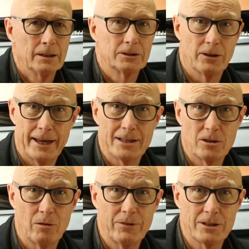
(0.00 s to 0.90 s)
So it has an
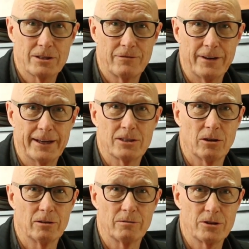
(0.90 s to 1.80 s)
obvious effect
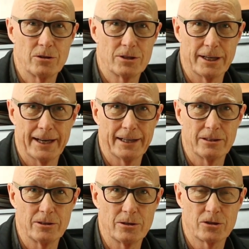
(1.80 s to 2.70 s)
on reducing
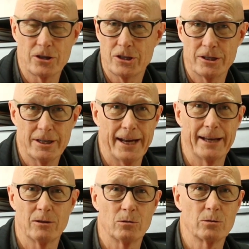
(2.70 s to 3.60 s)
undernutrition
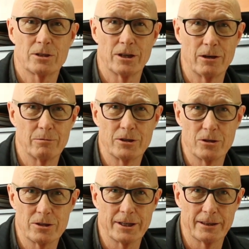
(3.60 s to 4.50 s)
and also
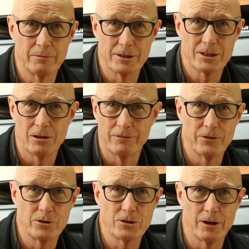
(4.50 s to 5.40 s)
reducing the risk of
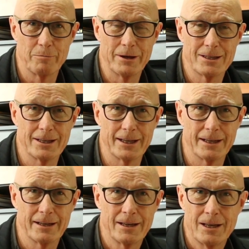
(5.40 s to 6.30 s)
future
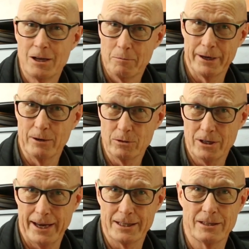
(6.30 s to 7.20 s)
obesity. But it
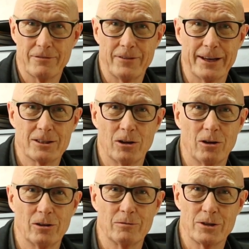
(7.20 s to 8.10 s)
also has an effect
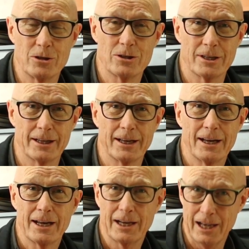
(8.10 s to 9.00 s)
on reducing
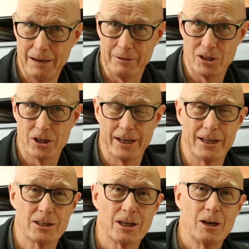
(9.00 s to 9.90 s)
climate
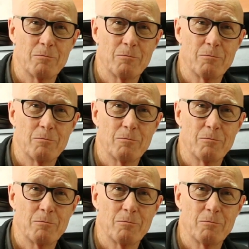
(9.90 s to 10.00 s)
change